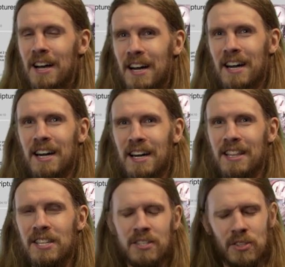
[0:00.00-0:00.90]
Uh,
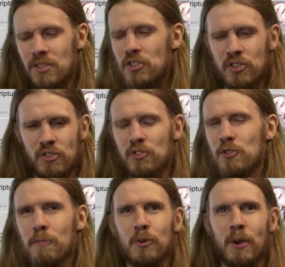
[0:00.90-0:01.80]
this is just
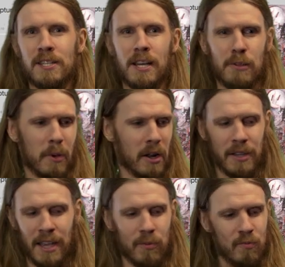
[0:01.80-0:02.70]
super great death
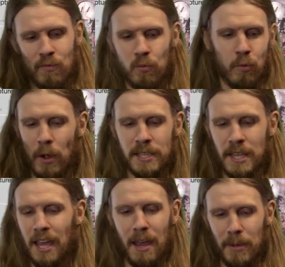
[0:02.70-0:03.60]
metal. It runs
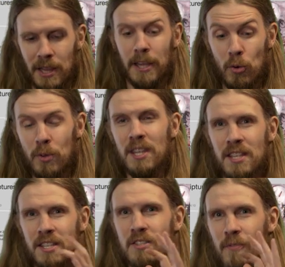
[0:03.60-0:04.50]
the gamut. Literally,
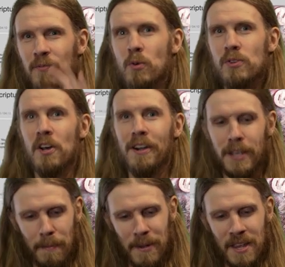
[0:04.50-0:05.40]
this is a four song
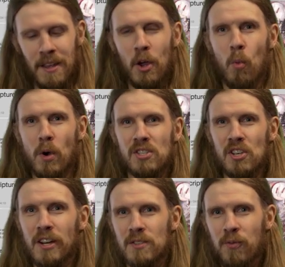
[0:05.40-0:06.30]
EP. One
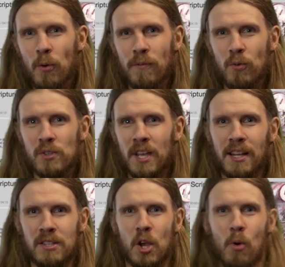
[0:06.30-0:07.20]
song is 44
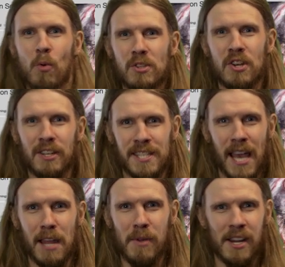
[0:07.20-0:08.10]
seconds, one song is
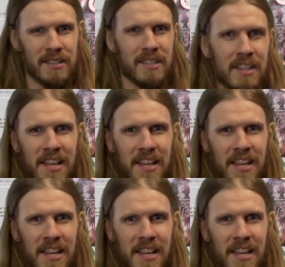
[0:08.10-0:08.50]
10 minutes.